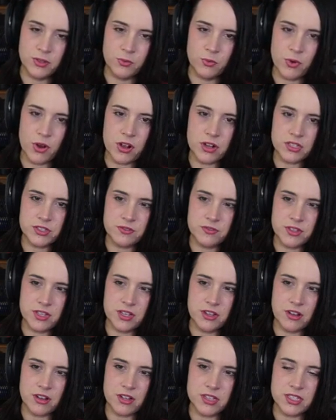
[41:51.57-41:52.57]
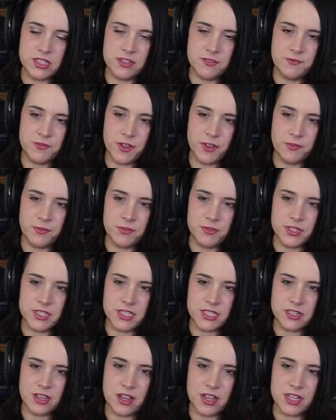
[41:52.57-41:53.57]
The rocks from the gods that fell from the
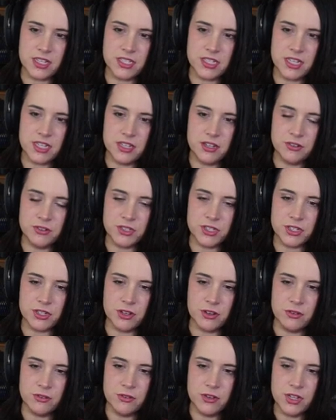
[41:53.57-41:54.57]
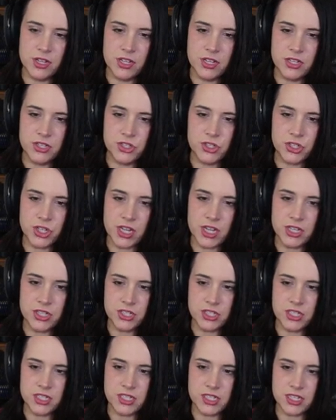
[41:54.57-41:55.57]
sky ten years ago
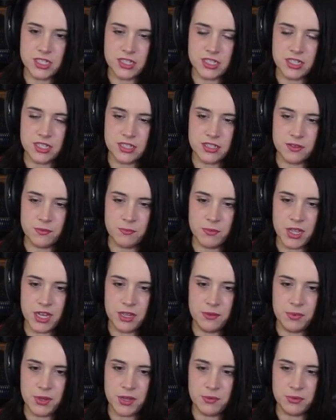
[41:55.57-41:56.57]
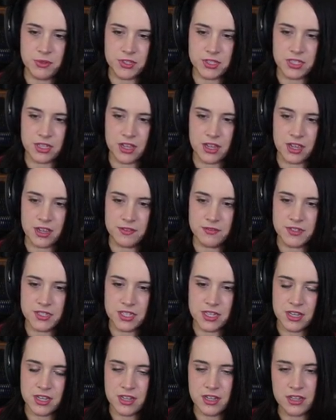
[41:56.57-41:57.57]
changed the destinies of many people's
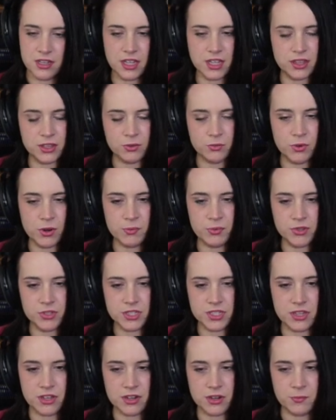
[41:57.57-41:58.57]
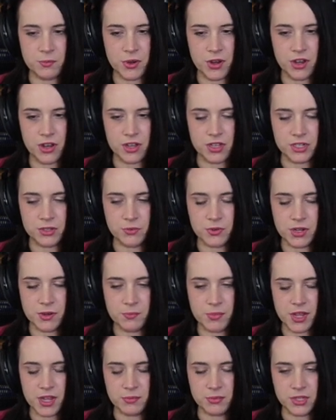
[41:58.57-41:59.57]
lives, like the ripples on a pond when
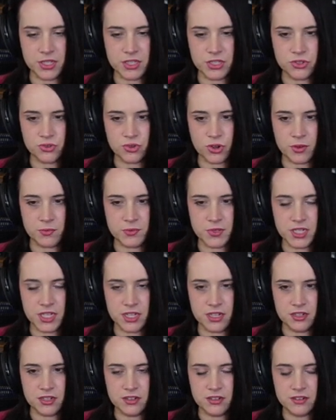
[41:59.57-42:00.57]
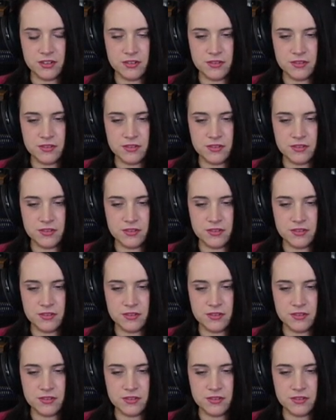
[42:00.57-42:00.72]
a pebble is dropped in.